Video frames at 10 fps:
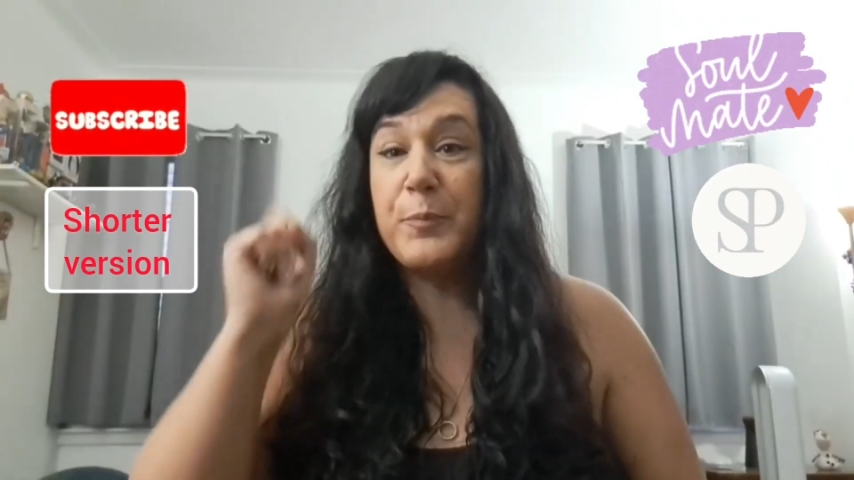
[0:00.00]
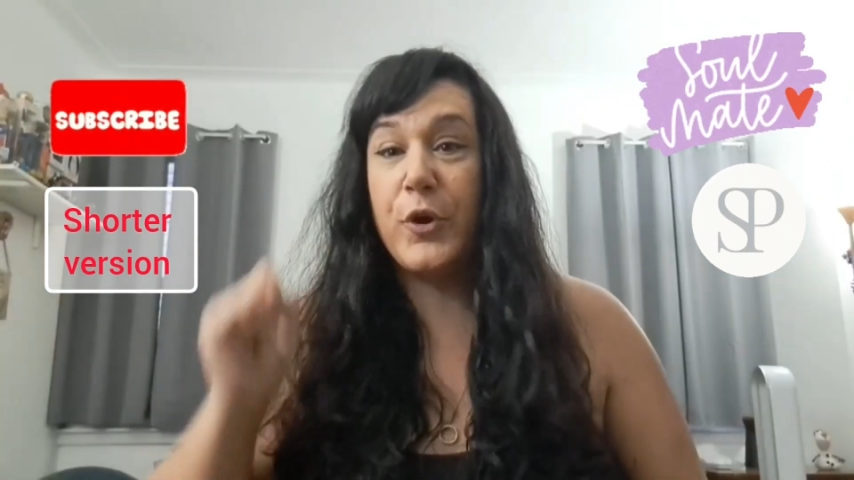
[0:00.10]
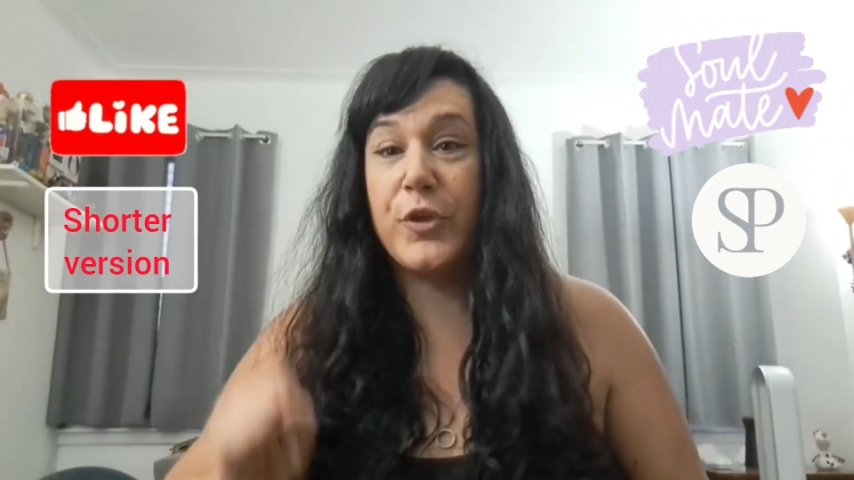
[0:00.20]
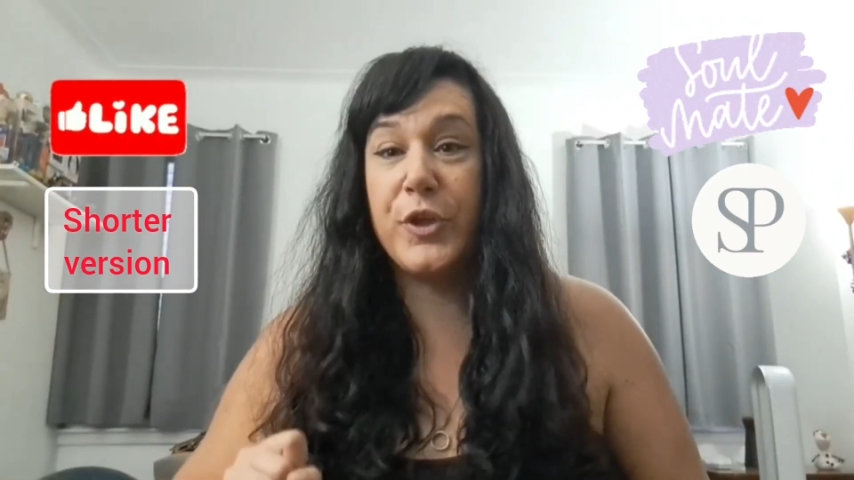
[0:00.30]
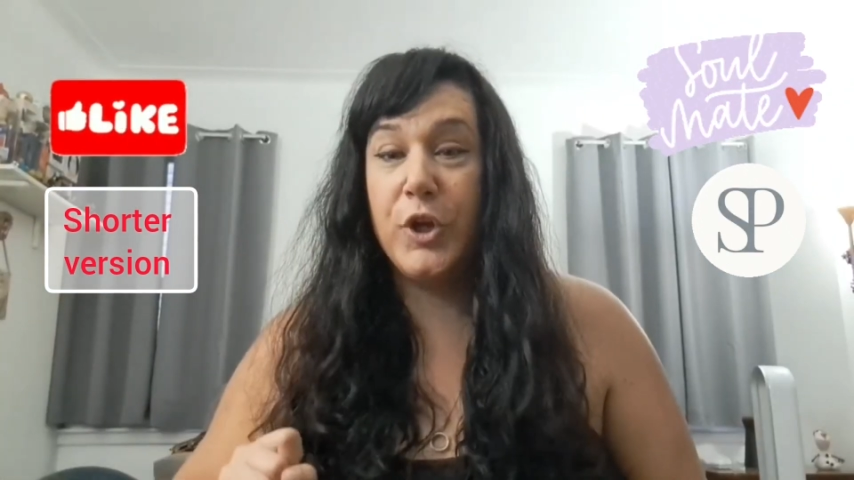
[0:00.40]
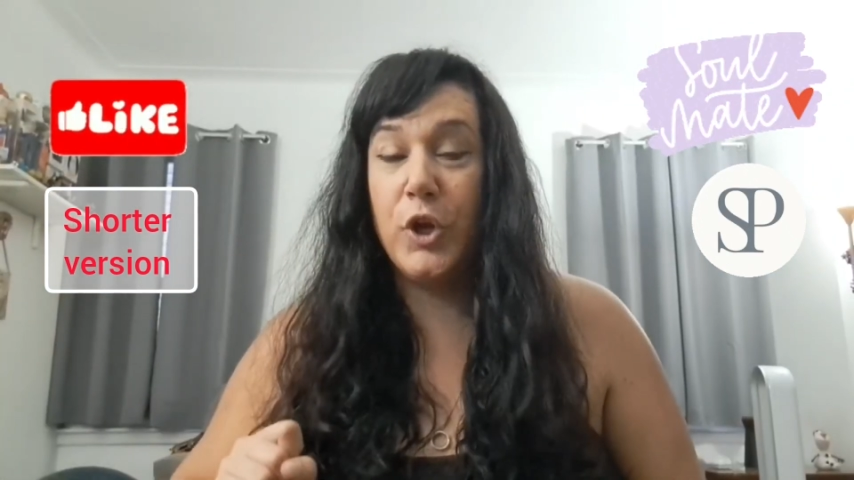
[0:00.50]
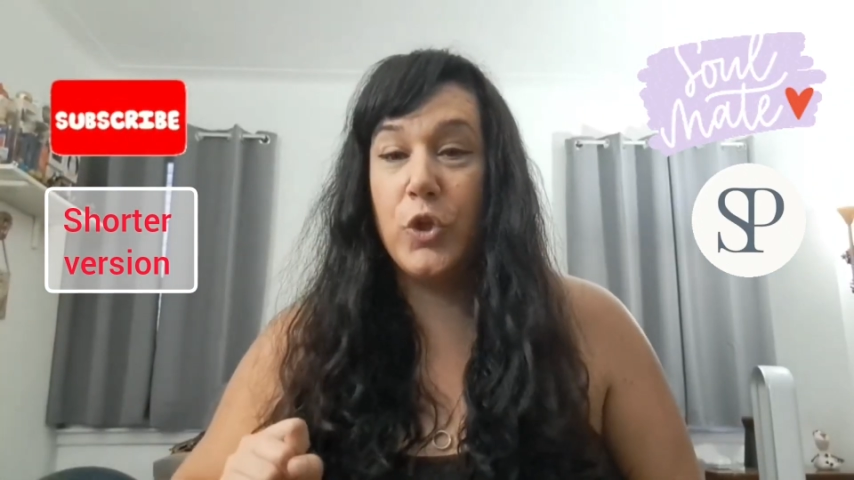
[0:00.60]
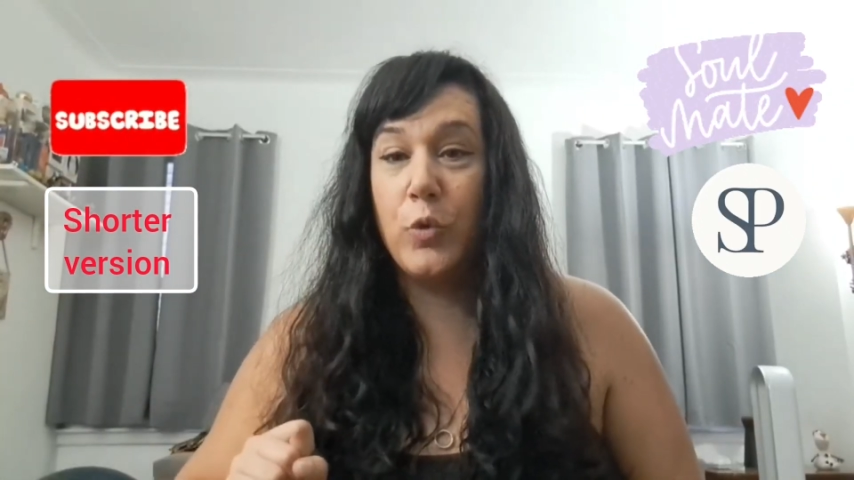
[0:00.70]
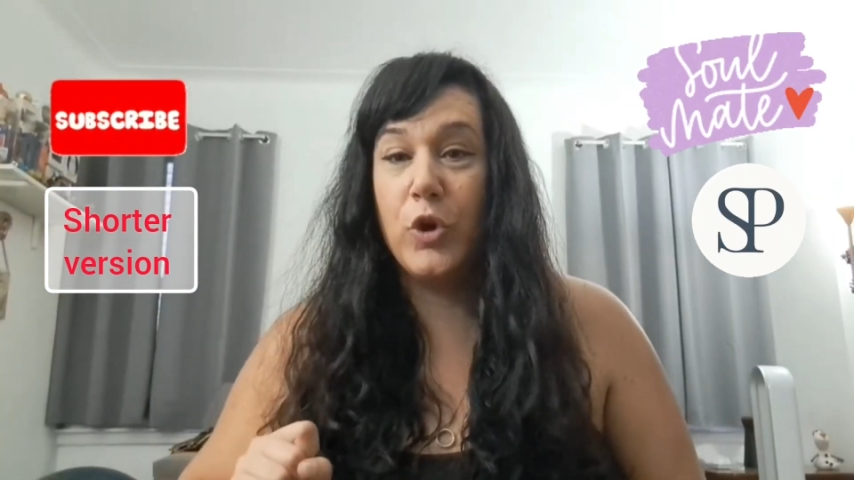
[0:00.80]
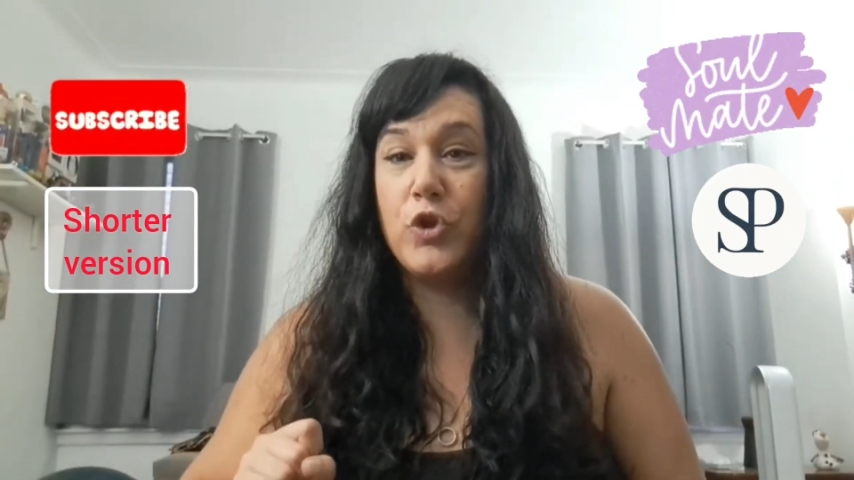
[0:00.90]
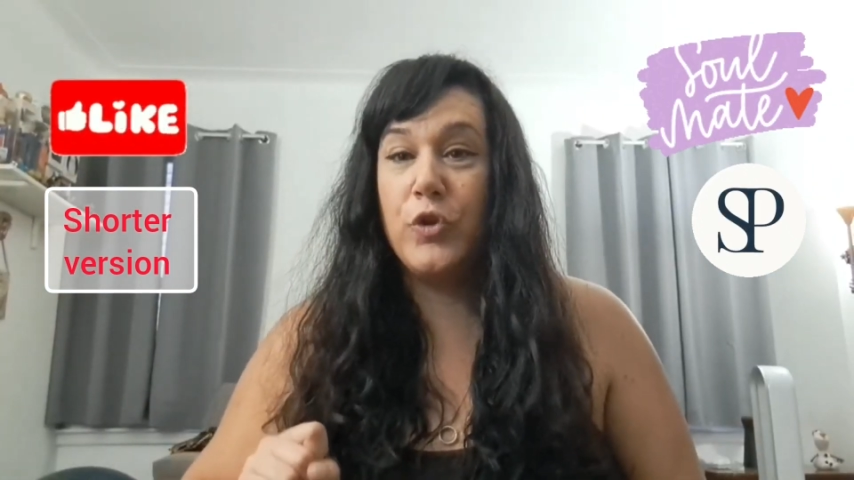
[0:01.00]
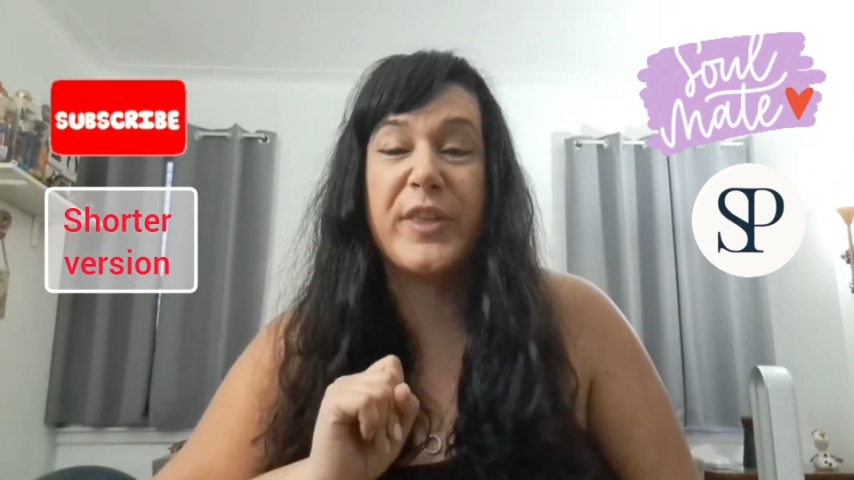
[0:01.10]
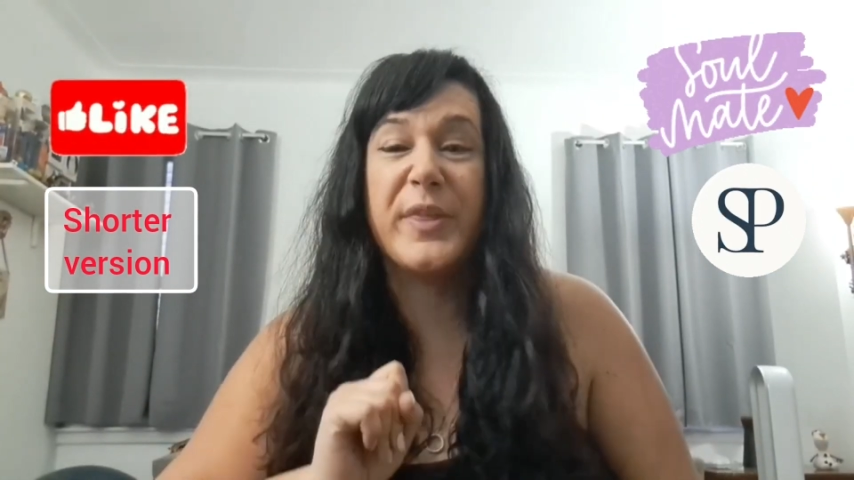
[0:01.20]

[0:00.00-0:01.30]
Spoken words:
person adores you.